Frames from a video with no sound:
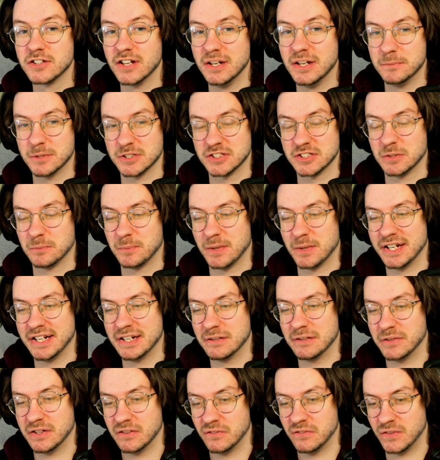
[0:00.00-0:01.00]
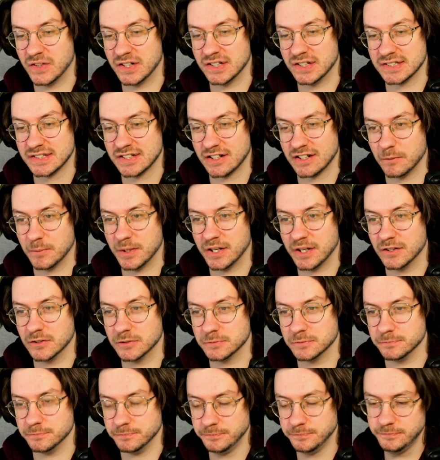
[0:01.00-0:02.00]
He must have played it when it first came
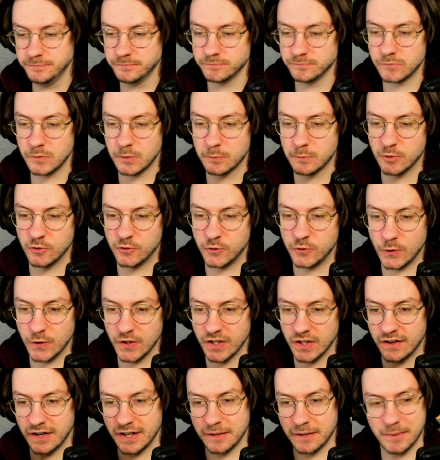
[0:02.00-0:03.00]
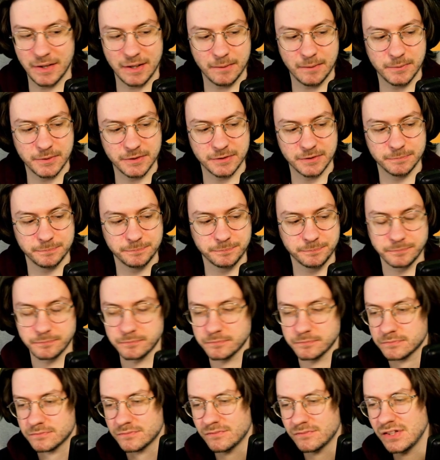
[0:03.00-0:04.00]
out, before the hype happened.
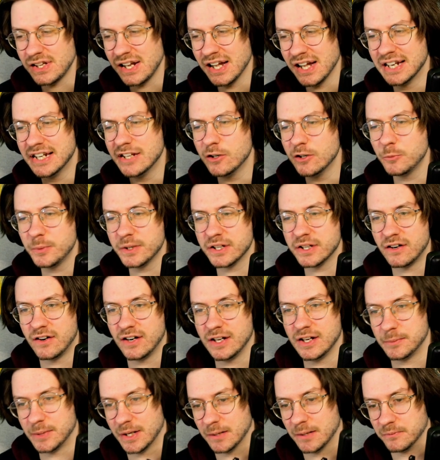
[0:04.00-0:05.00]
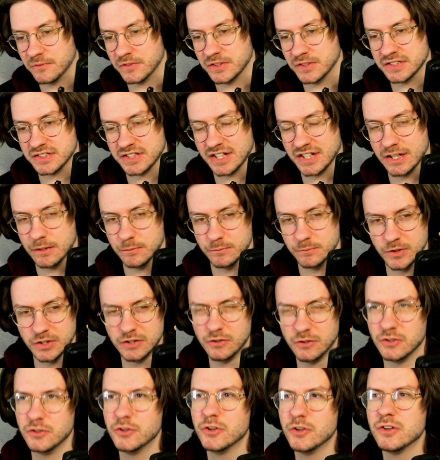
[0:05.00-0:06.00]
A little bit of hype happened for this game.
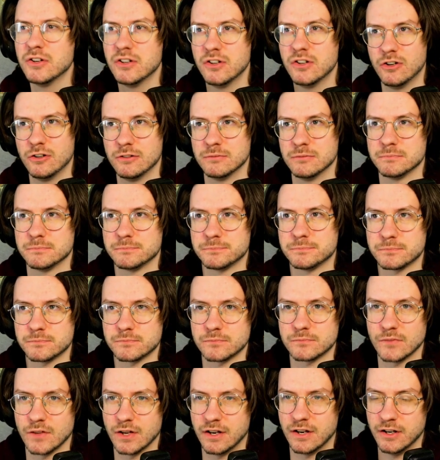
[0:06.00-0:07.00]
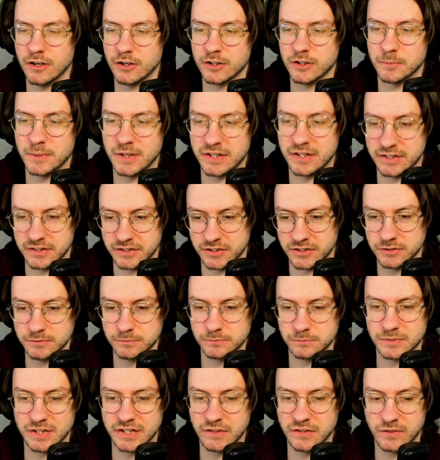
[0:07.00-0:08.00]
Not a lot. I heard about it, though.
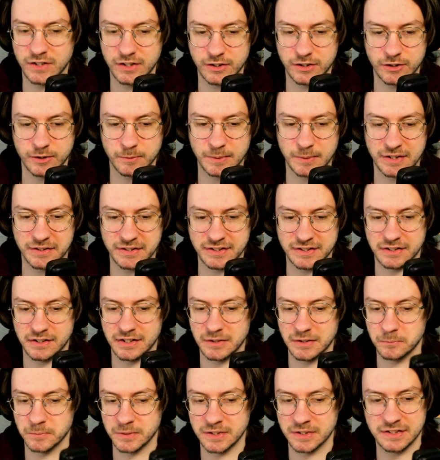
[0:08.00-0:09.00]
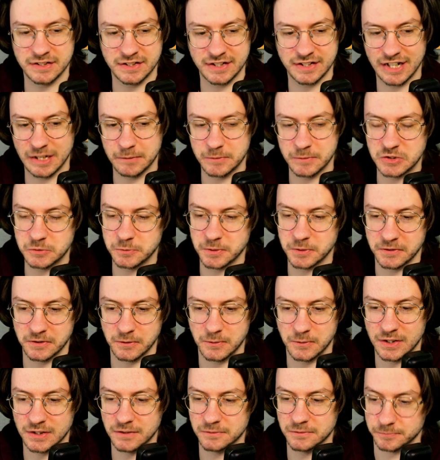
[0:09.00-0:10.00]
And if I heard about it, and I haven't been in the gaming sphere
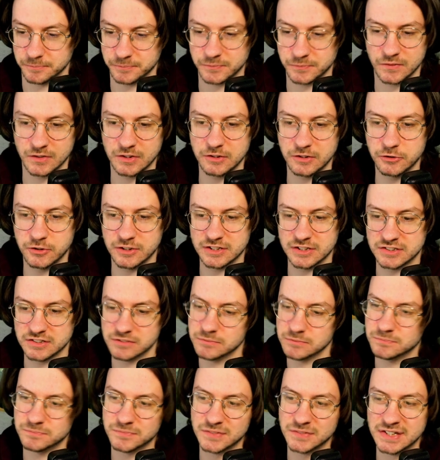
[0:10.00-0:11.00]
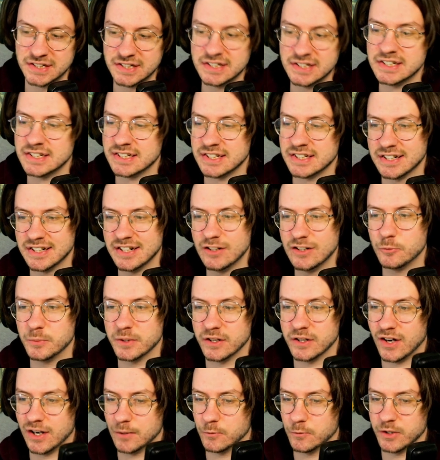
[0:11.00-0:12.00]
in a while, you know it's some little
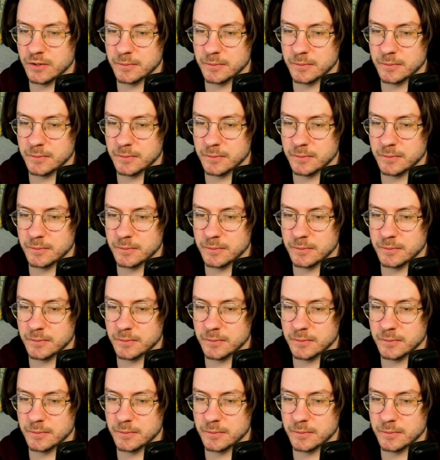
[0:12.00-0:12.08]
bit of hype.